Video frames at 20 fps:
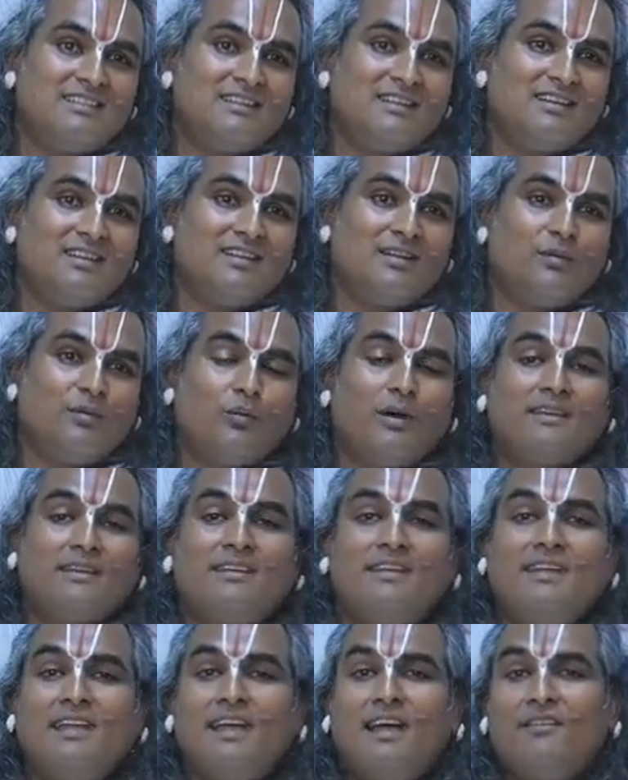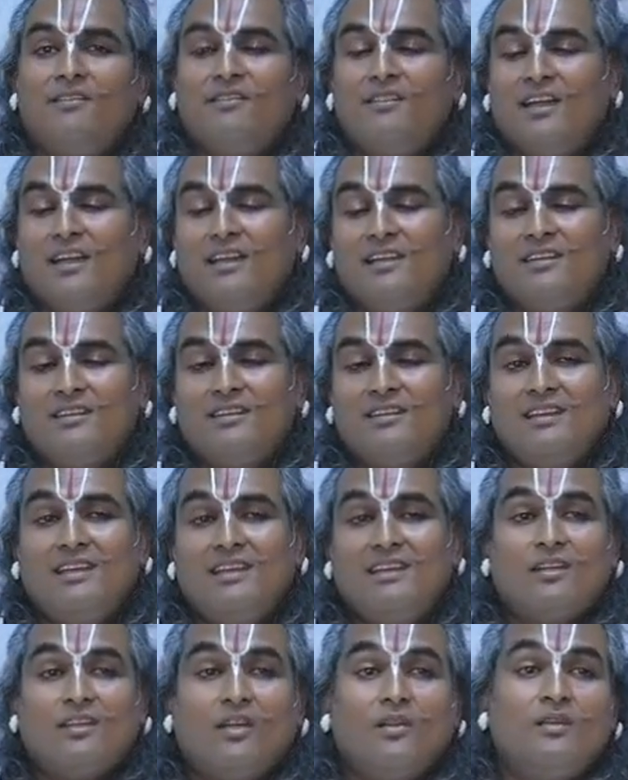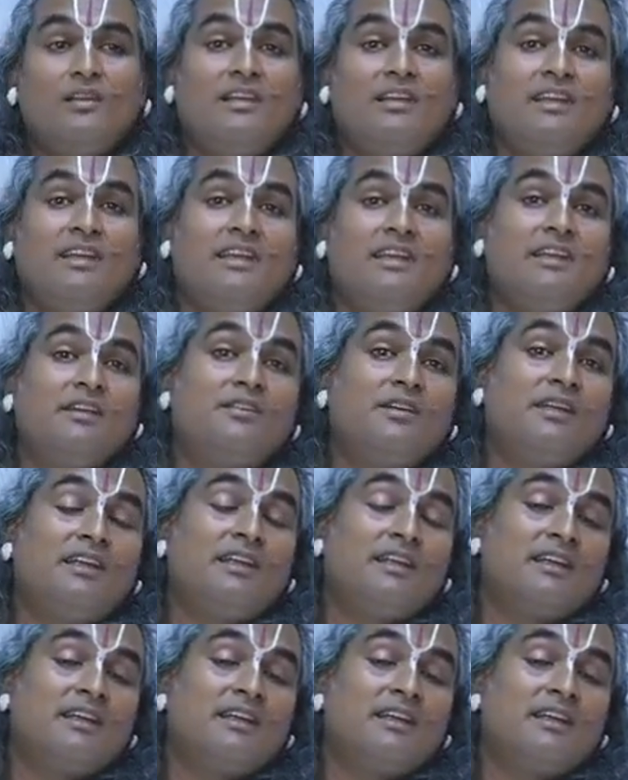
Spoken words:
What he have done is only hearing